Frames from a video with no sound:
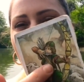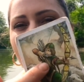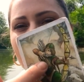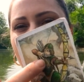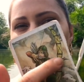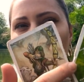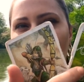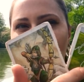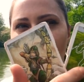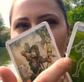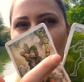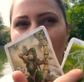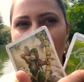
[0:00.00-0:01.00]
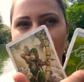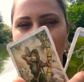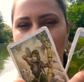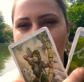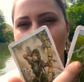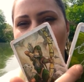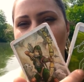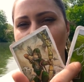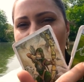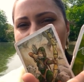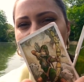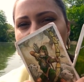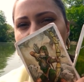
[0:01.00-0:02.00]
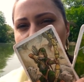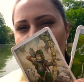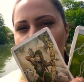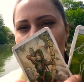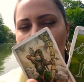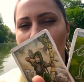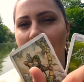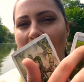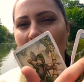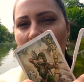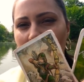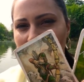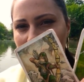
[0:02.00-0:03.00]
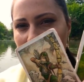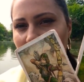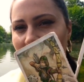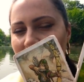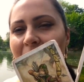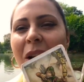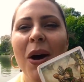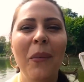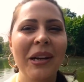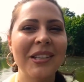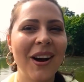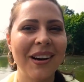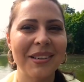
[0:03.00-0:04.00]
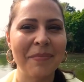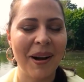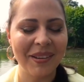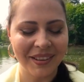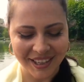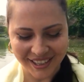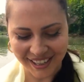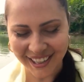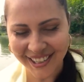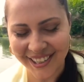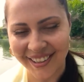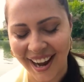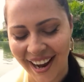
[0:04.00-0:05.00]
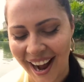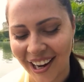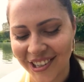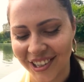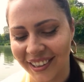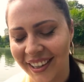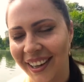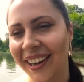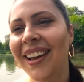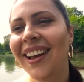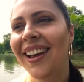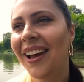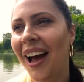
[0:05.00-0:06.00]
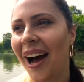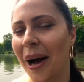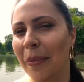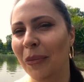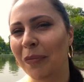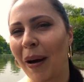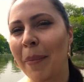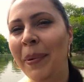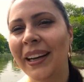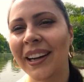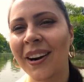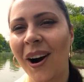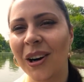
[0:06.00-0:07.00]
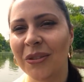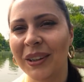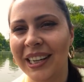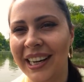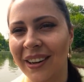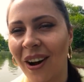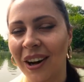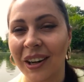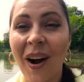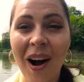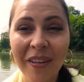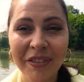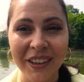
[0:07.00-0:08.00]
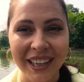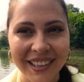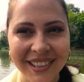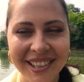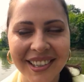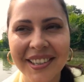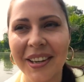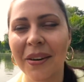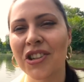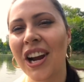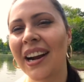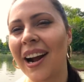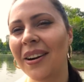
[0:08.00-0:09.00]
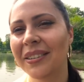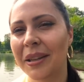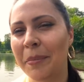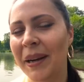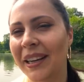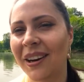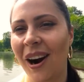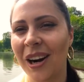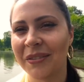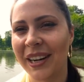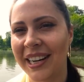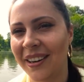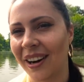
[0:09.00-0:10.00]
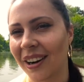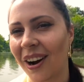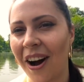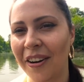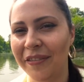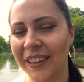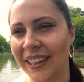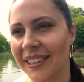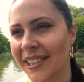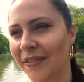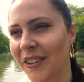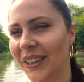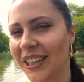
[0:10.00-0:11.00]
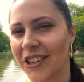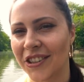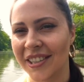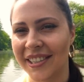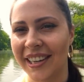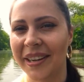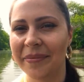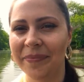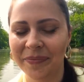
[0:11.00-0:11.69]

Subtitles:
card is pointing right to this card right here, which is the empowerment card. We talked about this yesterday actually with my pick a card reading on confidence. So check out the pick a card reading on confidence if you're interested.